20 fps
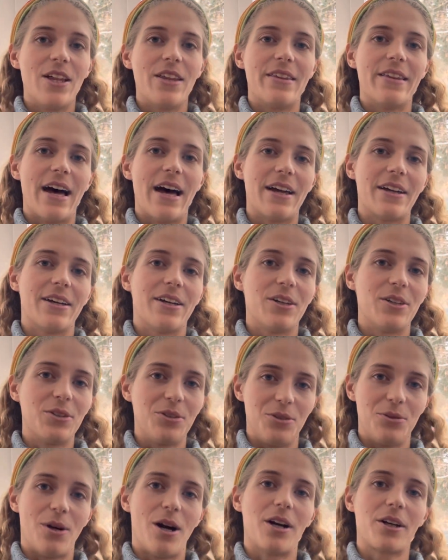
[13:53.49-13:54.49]
that
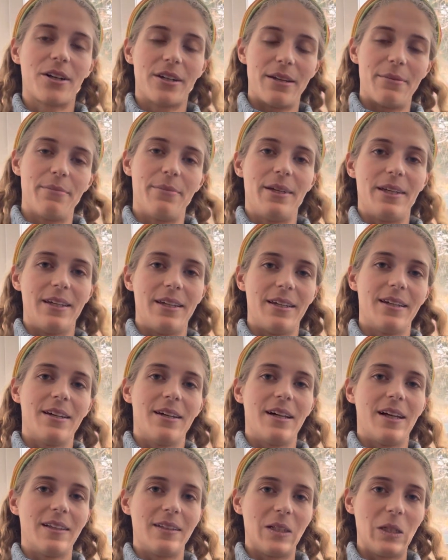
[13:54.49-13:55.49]
you are going to be
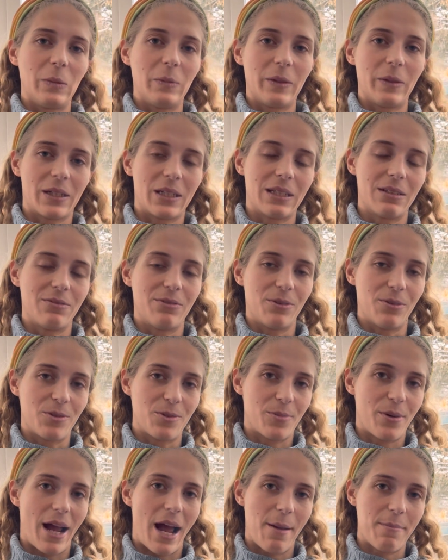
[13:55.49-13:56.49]
a little bit confused
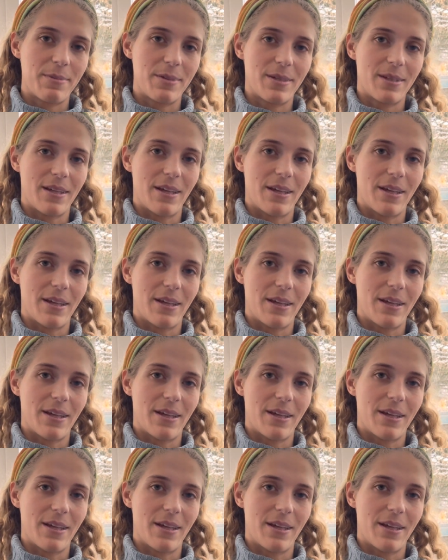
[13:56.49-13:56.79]
perhaps.